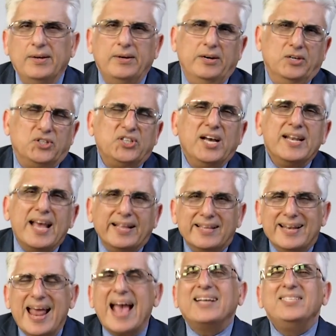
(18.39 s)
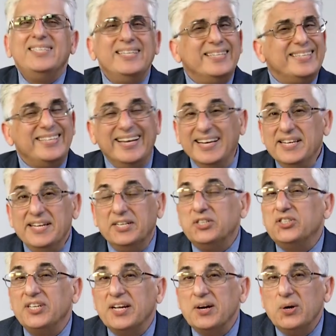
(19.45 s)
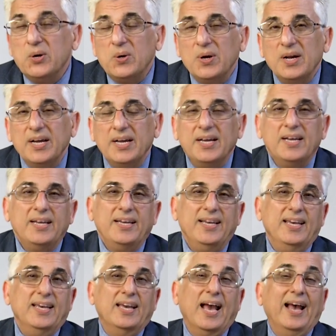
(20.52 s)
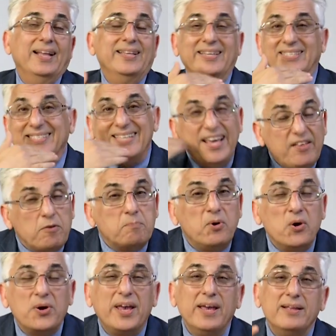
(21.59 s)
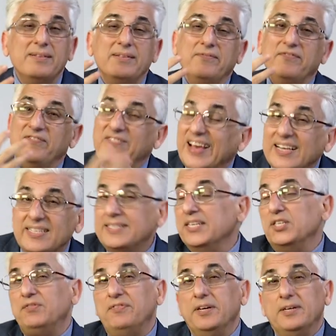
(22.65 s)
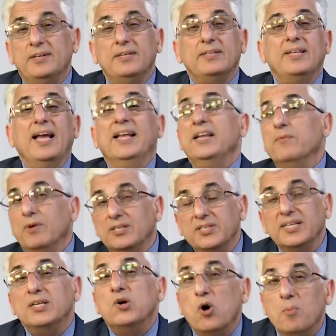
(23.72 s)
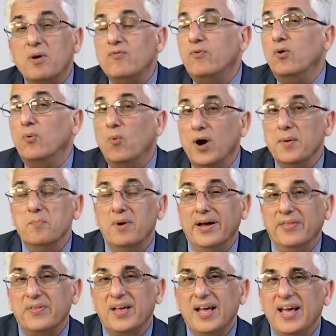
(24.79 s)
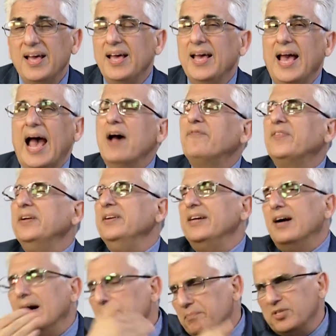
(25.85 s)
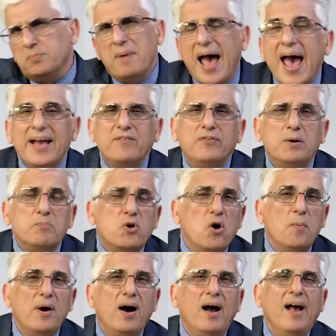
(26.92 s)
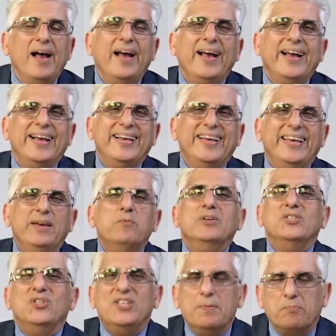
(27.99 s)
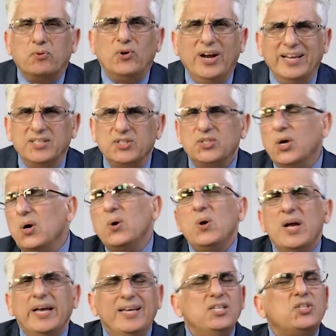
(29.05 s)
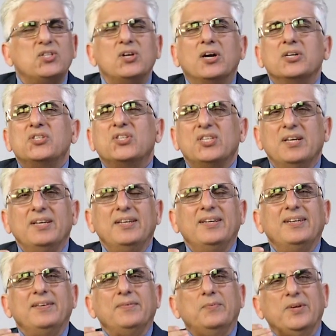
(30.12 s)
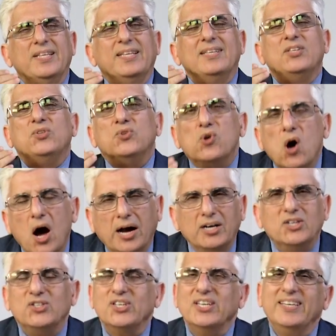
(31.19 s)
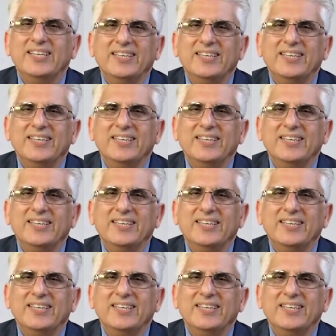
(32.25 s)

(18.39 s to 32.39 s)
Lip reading: Her son had an accident 10 years ago. He had his teeth broken, face disfigured, and he was in coma for 1 month. After he comes back from coma, he was depressed. So he starts with drugs.